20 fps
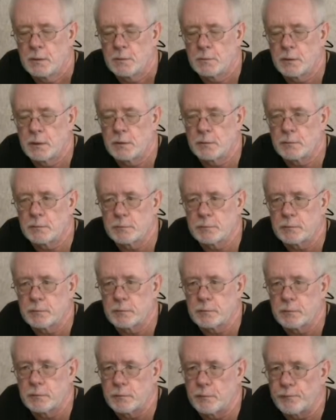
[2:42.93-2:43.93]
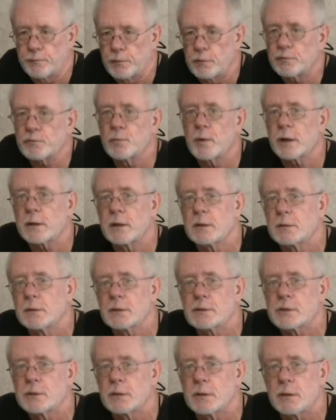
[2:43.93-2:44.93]
Well, the first
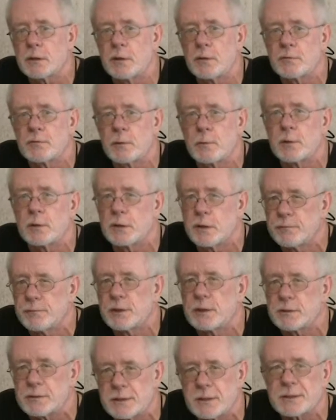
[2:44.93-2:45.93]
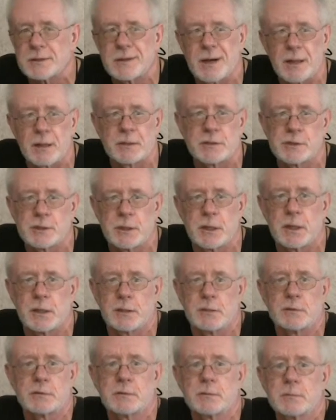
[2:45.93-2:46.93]
recognition is that we live in a technology
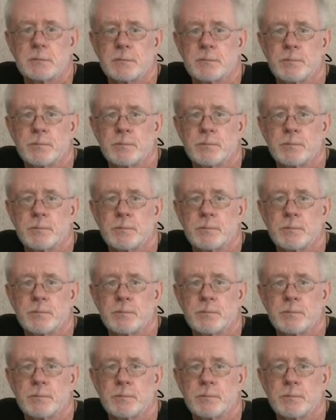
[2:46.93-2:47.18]
age.